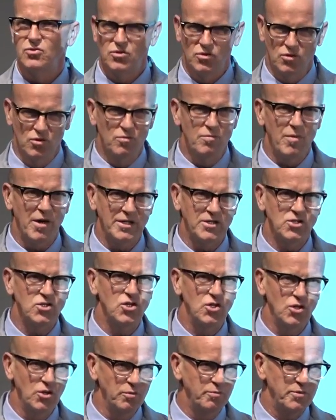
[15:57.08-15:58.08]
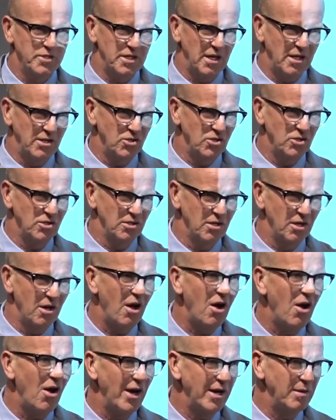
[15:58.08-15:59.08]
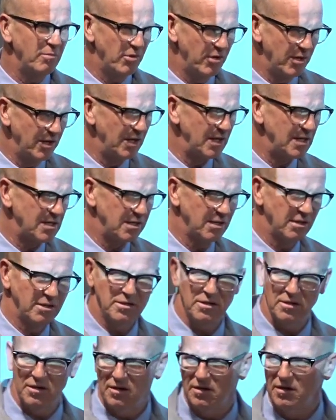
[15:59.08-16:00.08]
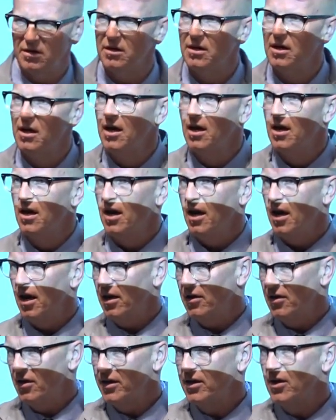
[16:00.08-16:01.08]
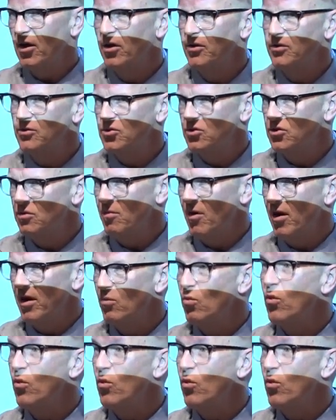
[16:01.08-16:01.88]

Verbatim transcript: to my tube station at Highbury and Islington, and I go to my